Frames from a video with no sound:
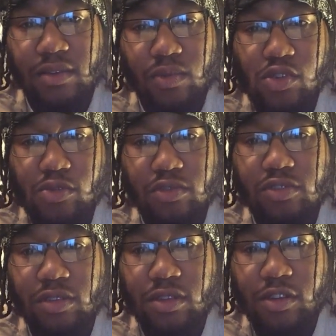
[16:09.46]
rooms
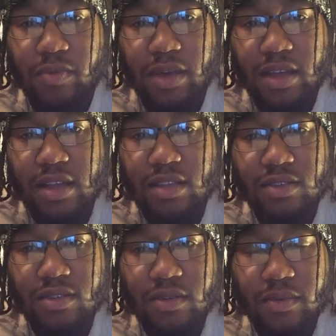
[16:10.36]
used to look, man. It
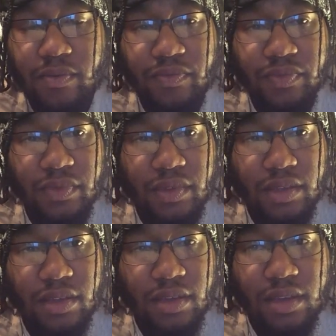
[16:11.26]
took,
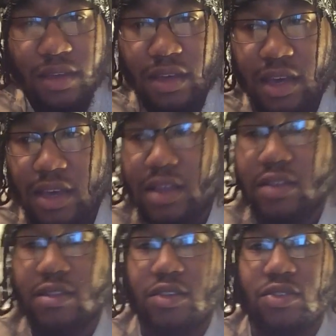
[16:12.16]

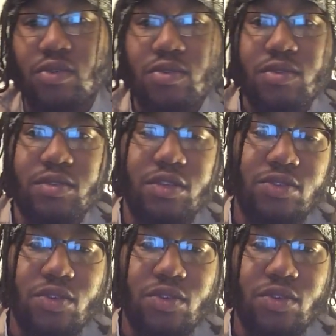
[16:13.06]
the doors